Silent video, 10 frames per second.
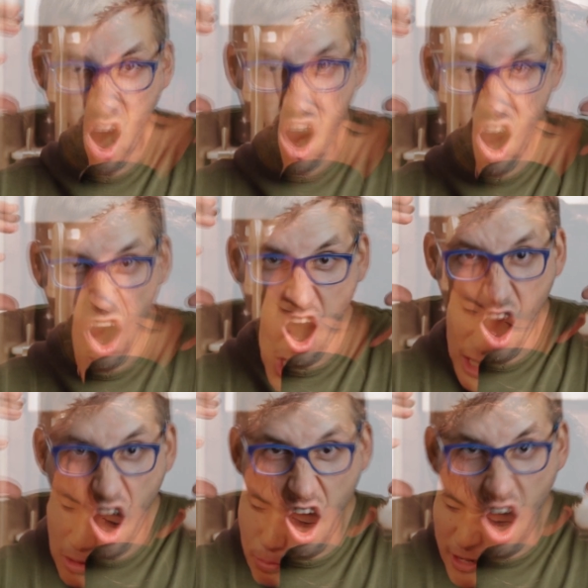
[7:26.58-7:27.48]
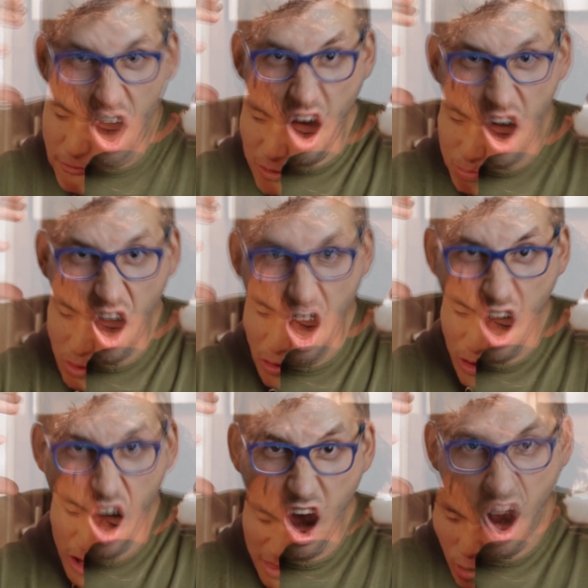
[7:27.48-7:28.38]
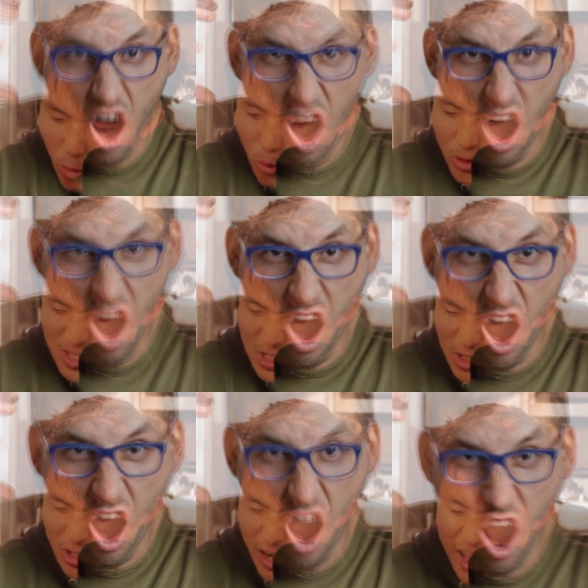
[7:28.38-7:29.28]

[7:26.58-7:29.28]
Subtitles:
man, I wish I could have played football the whole year.